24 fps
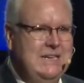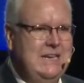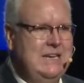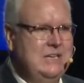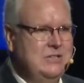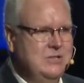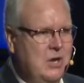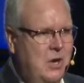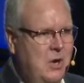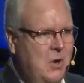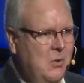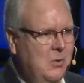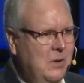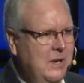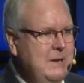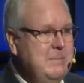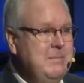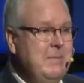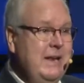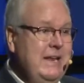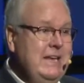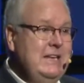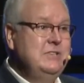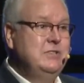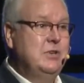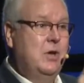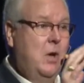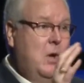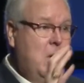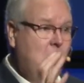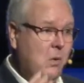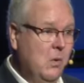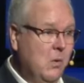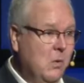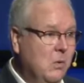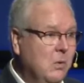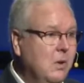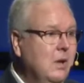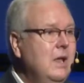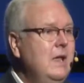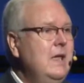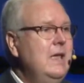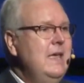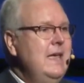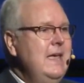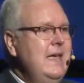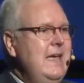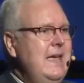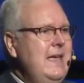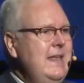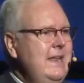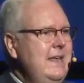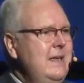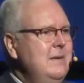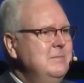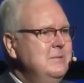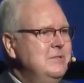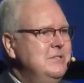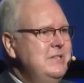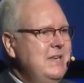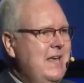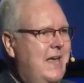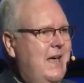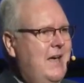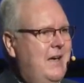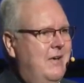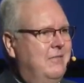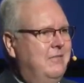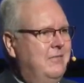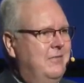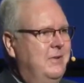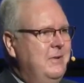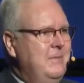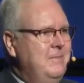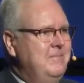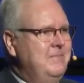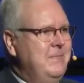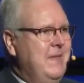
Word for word: He's holy, but He's whole in Himself.